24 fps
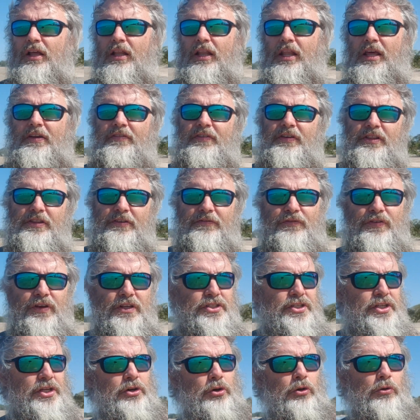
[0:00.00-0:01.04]
leaving the
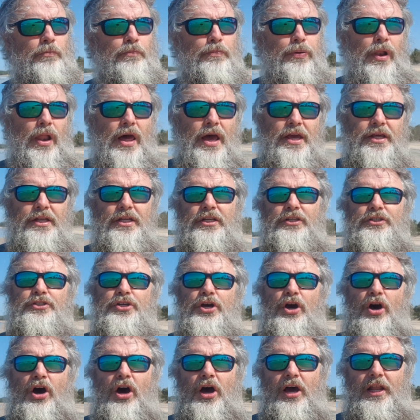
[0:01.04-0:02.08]
physical plane
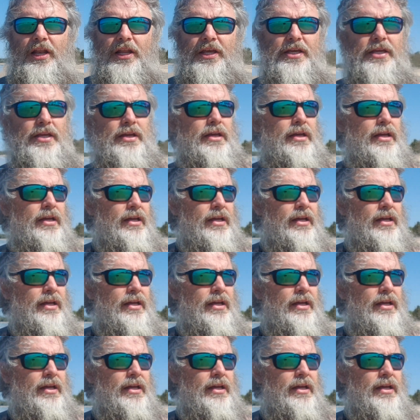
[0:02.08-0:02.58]
entirely.